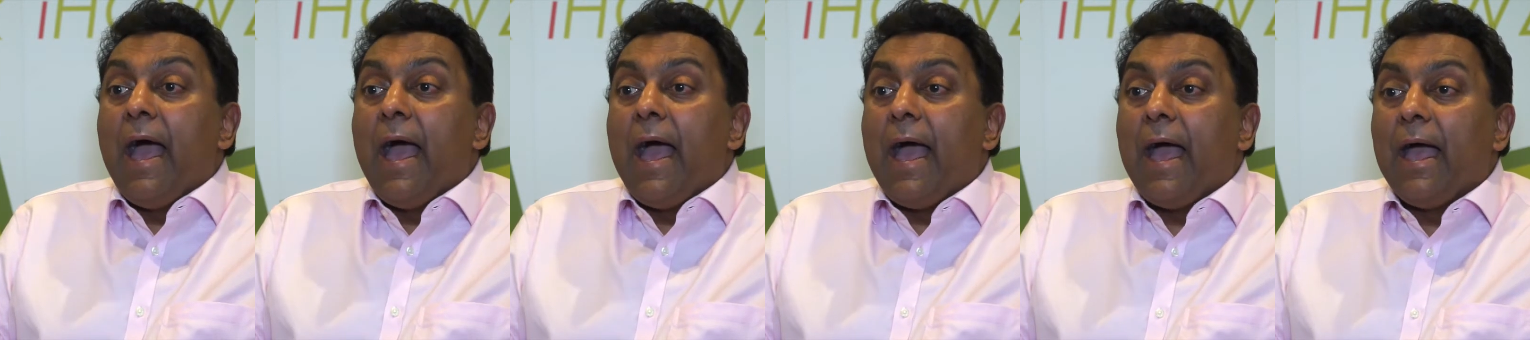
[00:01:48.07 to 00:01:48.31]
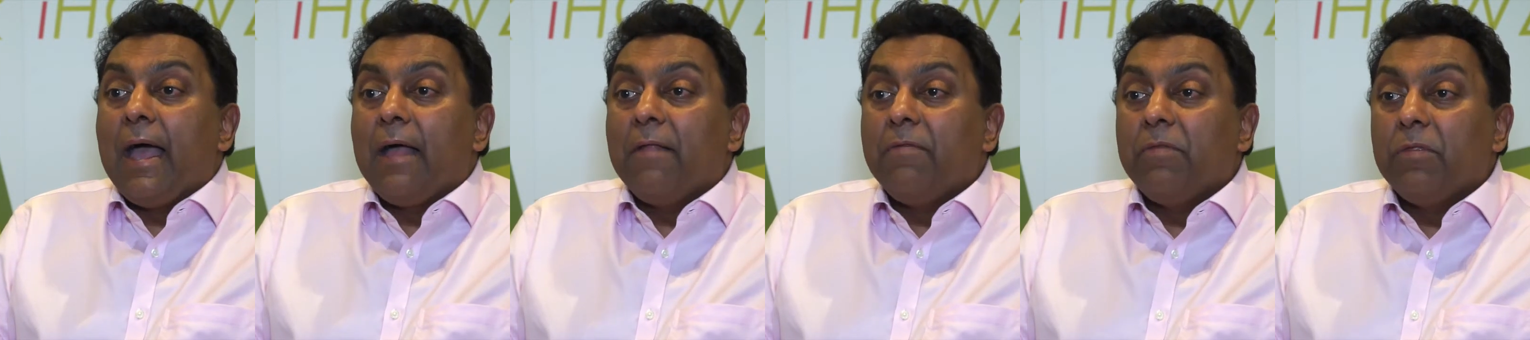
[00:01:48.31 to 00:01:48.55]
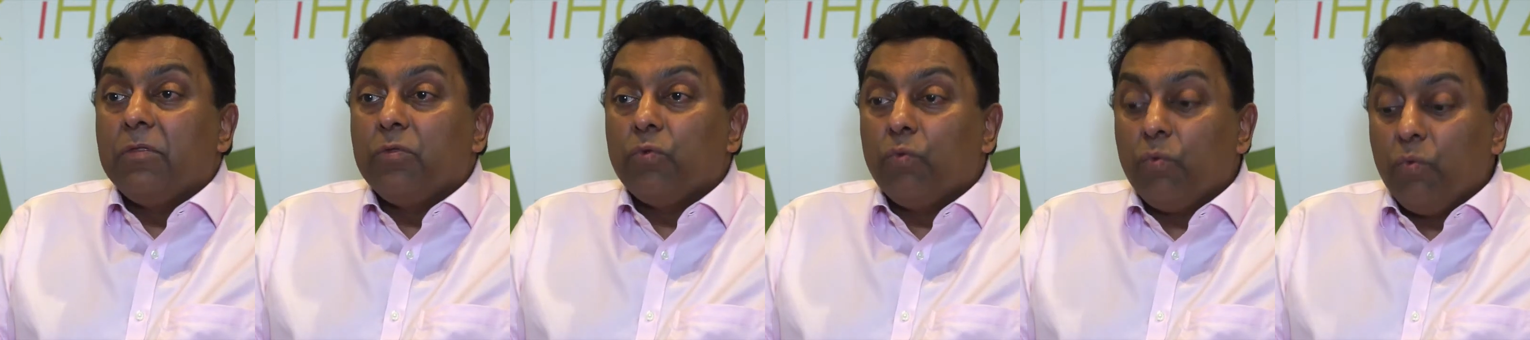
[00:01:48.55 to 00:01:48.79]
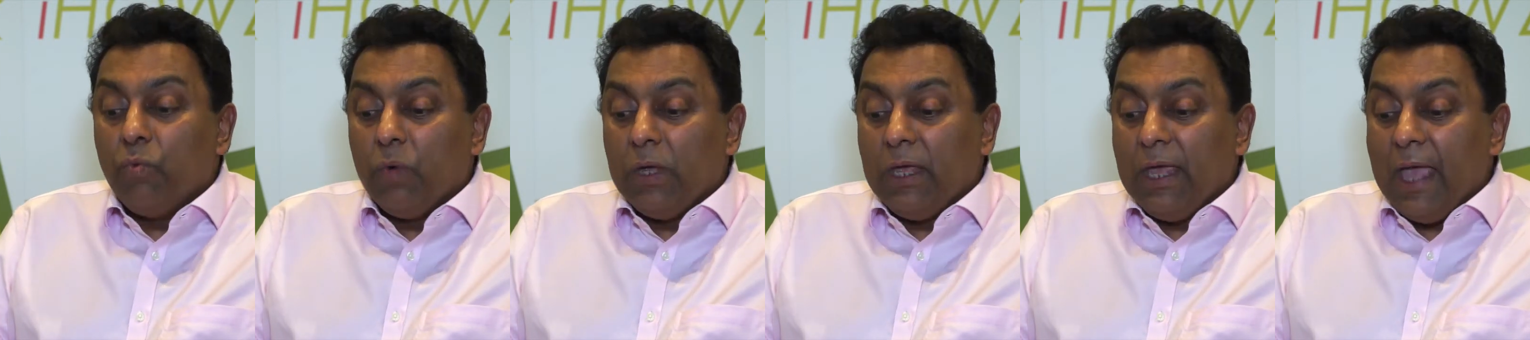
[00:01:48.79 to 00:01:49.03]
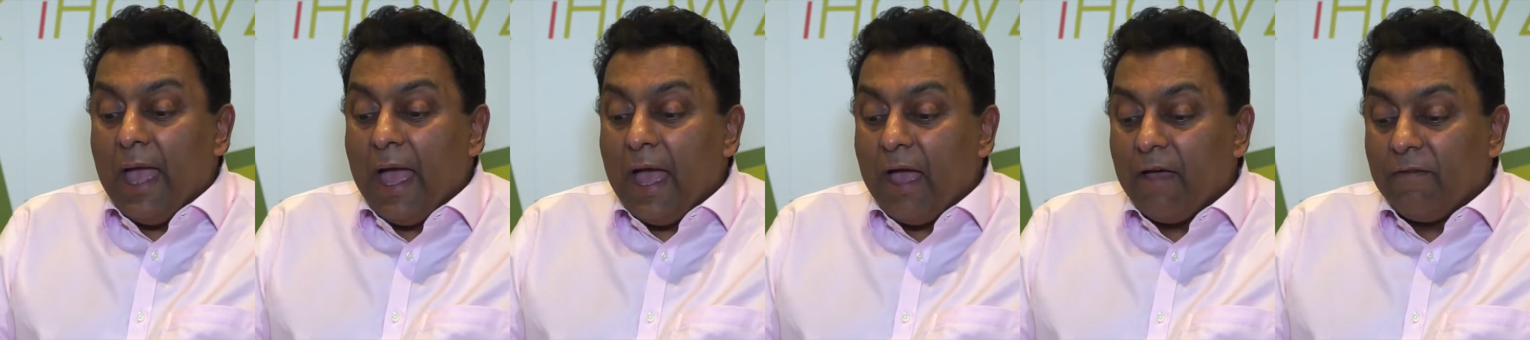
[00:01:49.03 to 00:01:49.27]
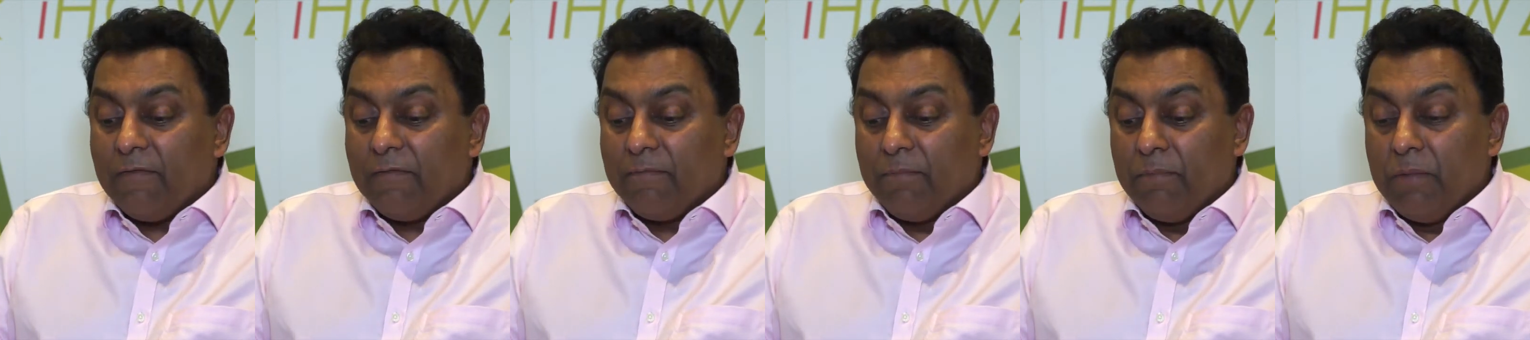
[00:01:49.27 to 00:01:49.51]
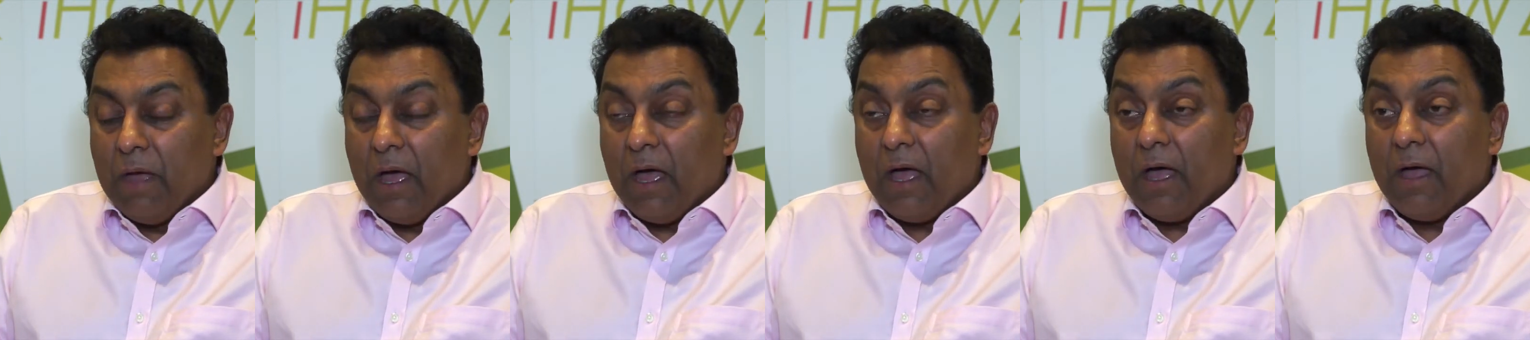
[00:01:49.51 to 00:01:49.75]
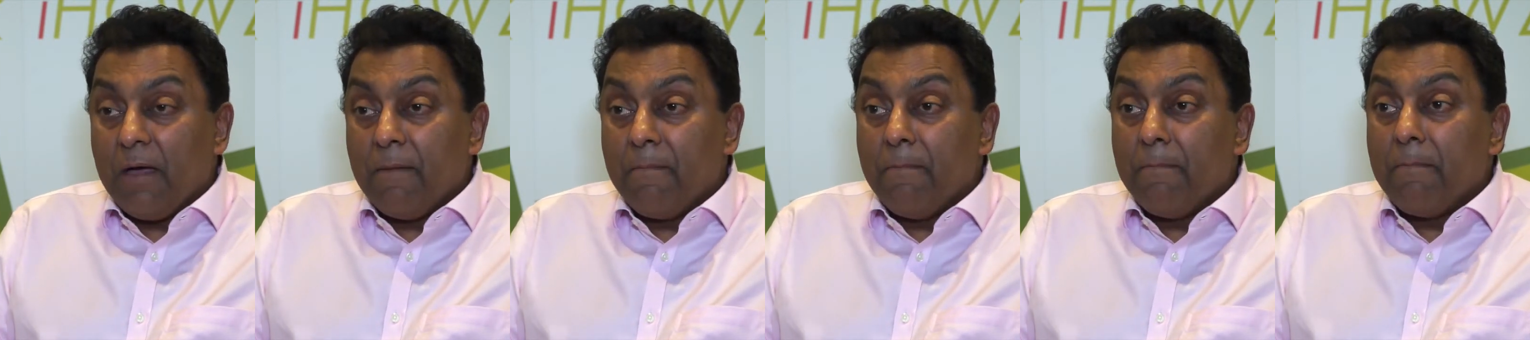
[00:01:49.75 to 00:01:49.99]
and we have
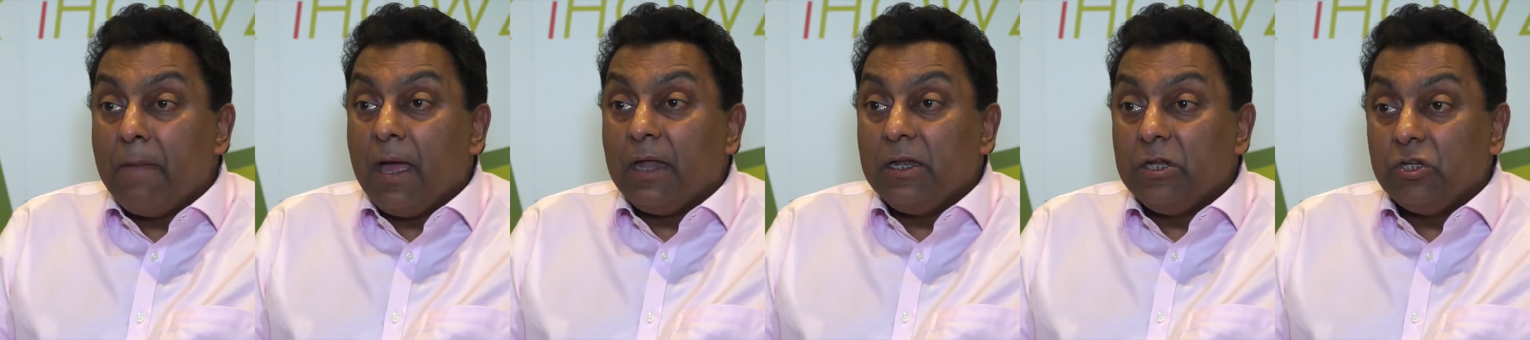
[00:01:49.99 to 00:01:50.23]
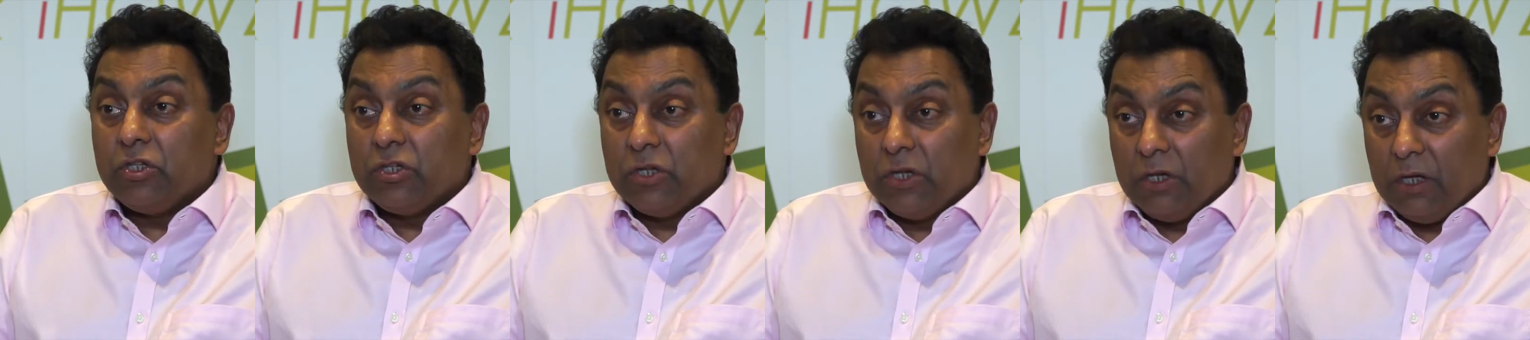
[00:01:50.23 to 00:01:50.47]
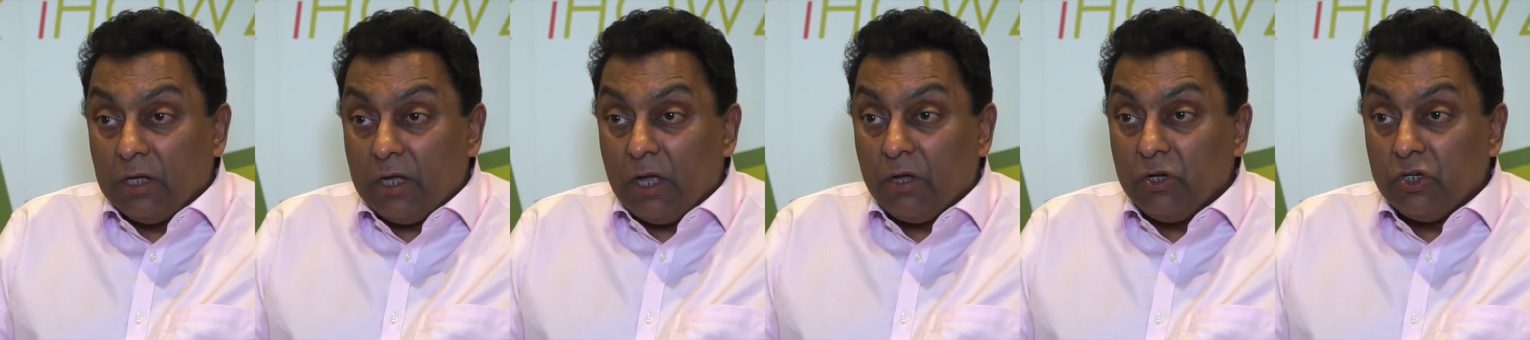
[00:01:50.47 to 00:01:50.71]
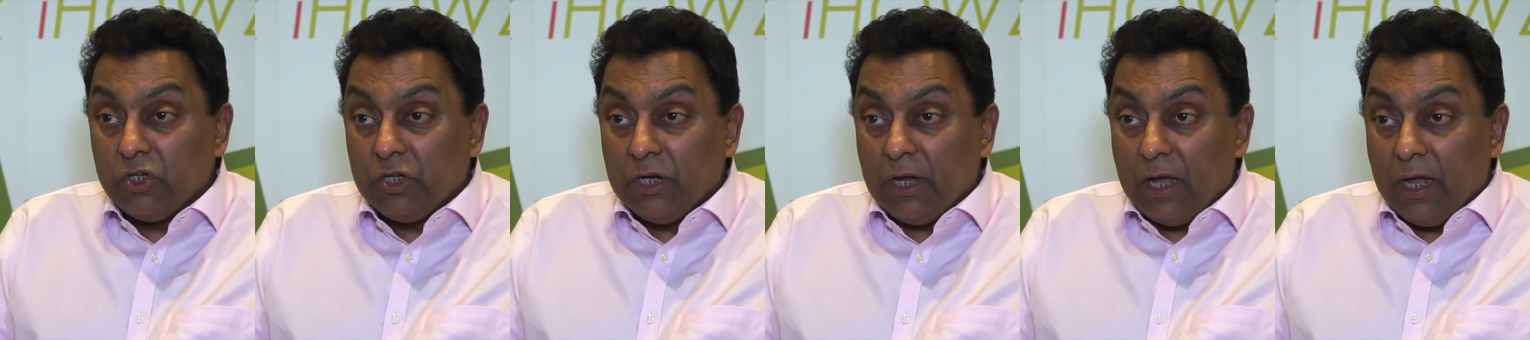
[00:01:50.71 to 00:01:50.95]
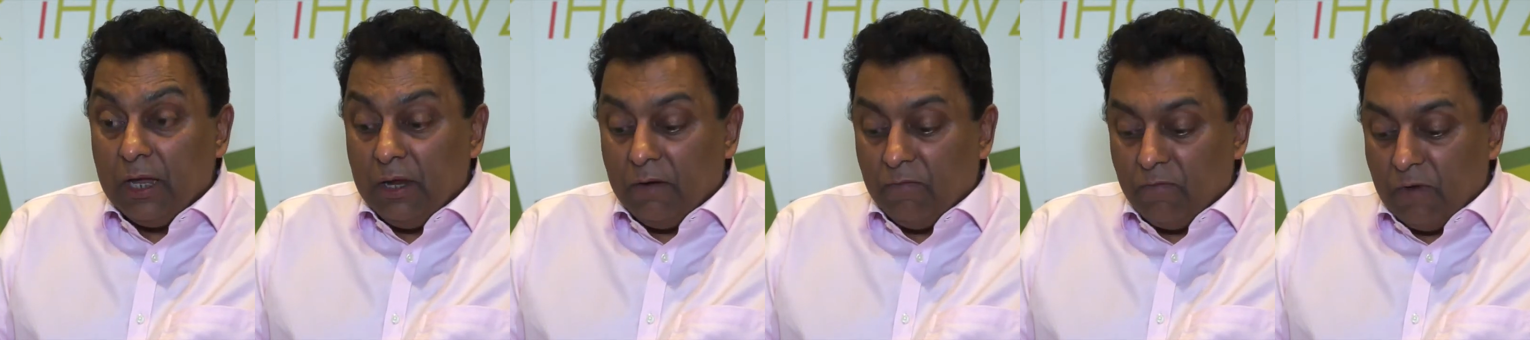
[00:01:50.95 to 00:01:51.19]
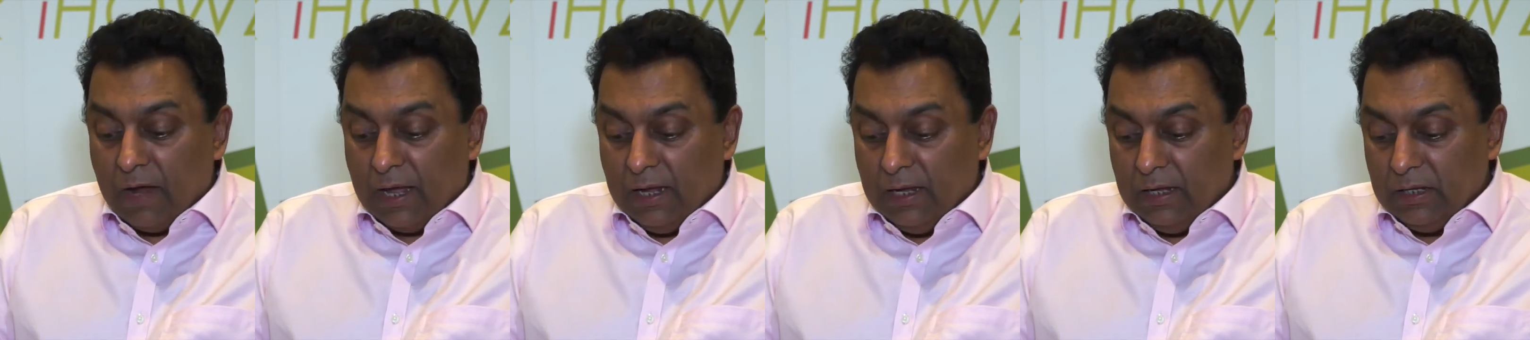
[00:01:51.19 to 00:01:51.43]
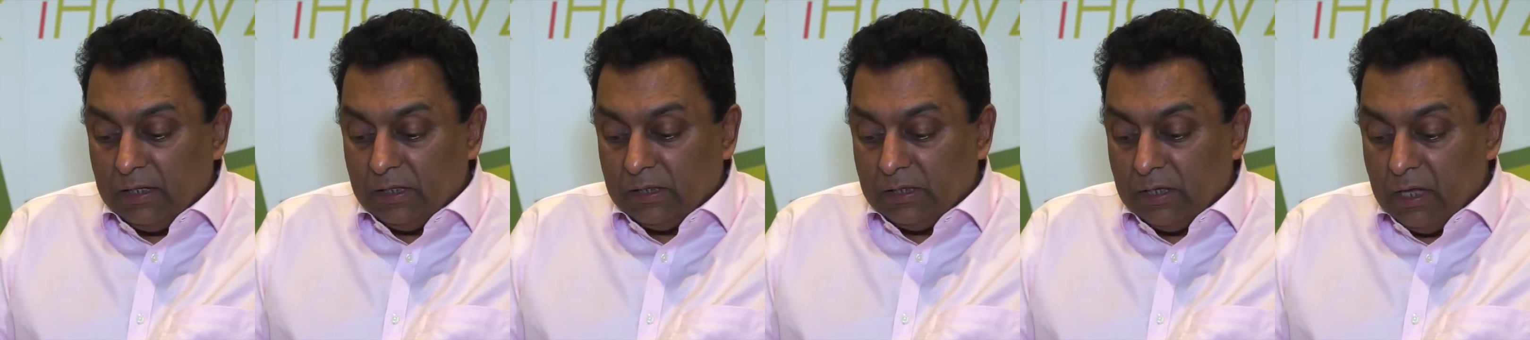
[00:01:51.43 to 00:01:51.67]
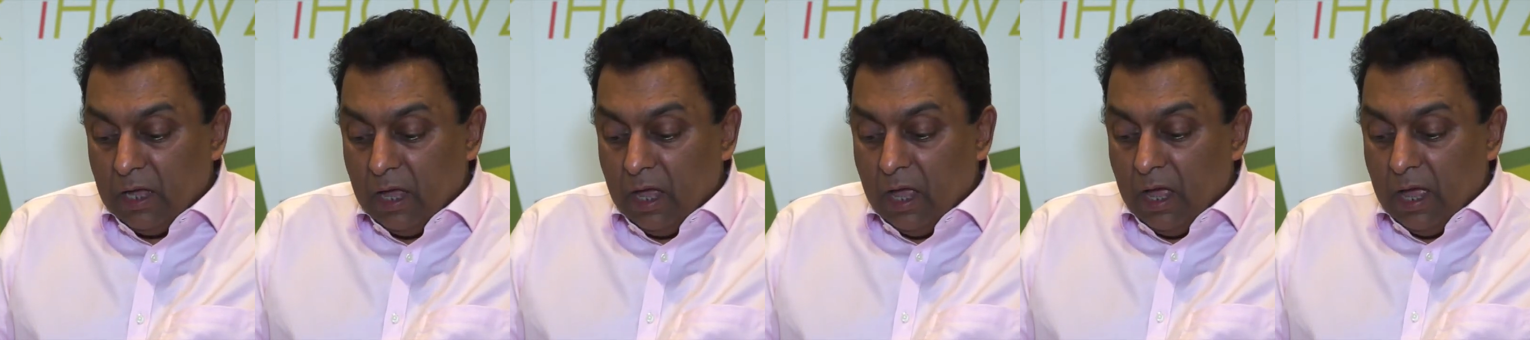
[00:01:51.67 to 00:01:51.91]
managed to negotiate
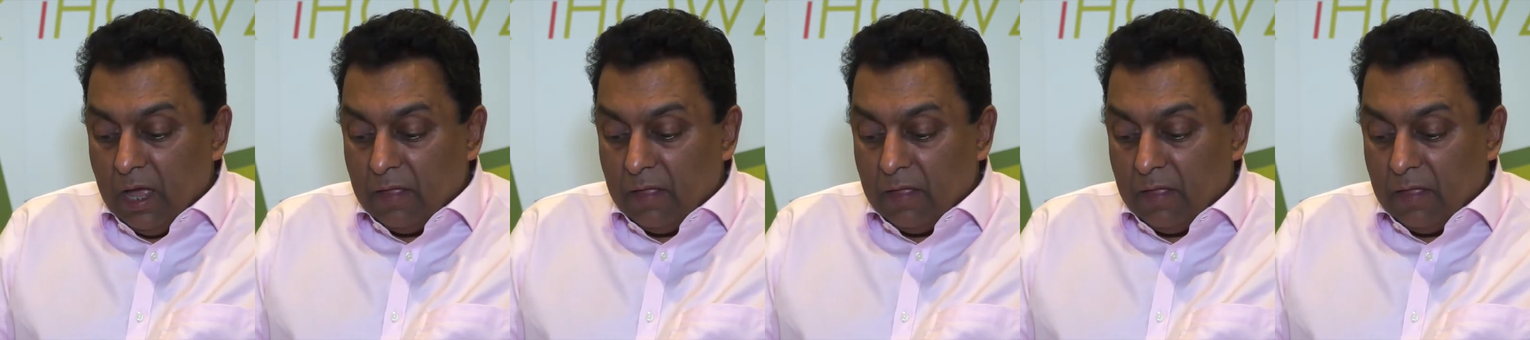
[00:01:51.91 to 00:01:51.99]
rates